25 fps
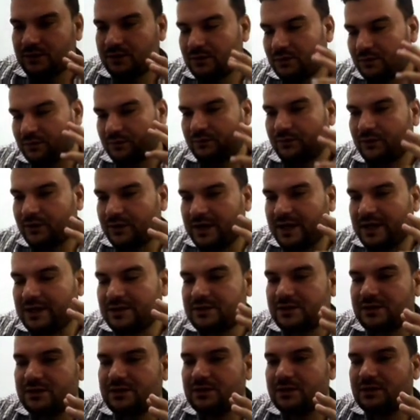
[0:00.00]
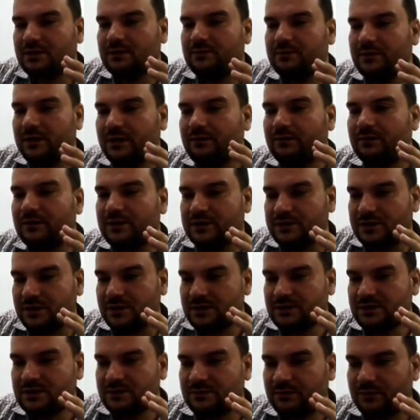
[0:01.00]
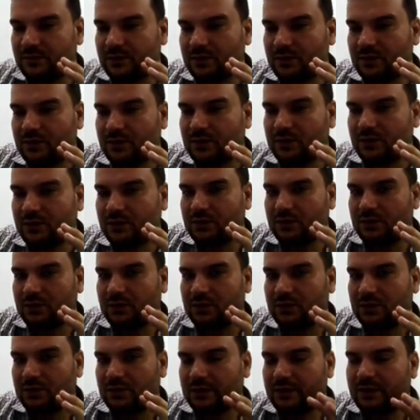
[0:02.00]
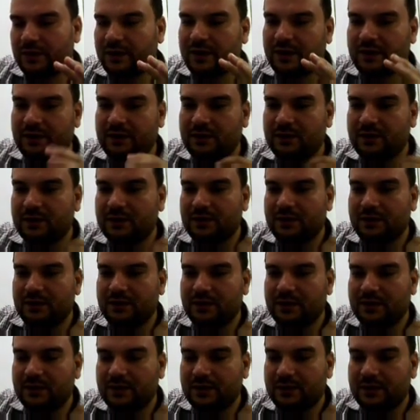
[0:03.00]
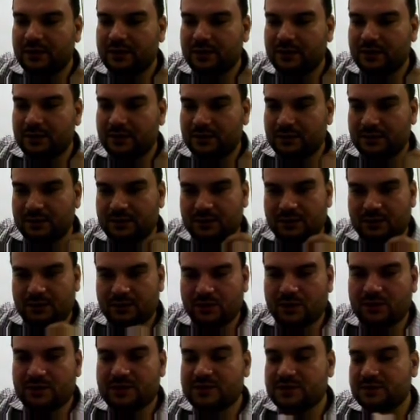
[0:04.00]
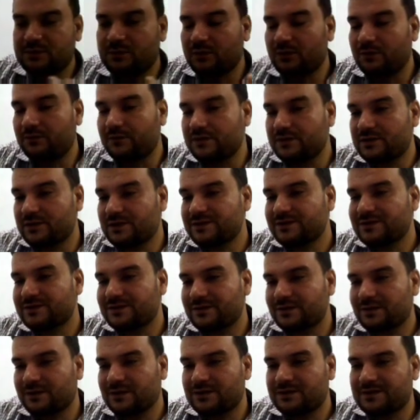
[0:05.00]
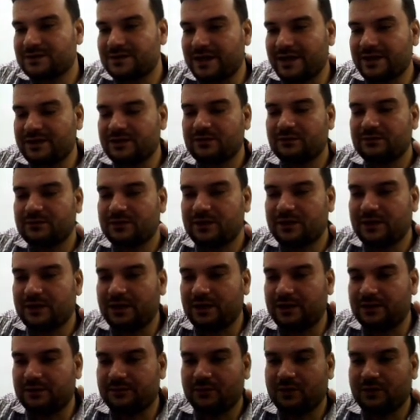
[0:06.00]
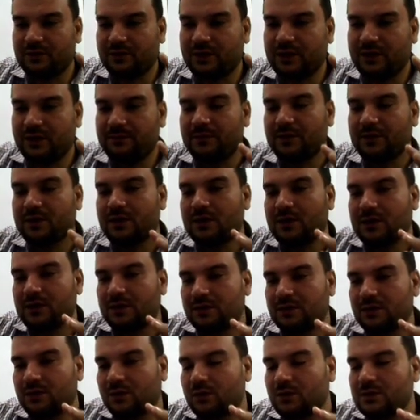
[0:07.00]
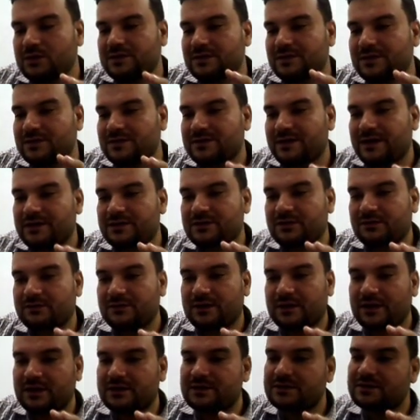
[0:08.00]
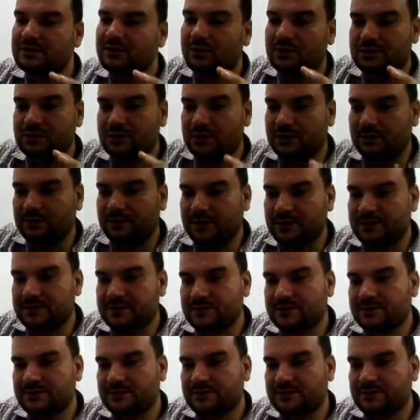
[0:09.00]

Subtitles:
for catching the big fishes and not the small fishes, the size of the net, okay, the holes in the sides of the nets also depends.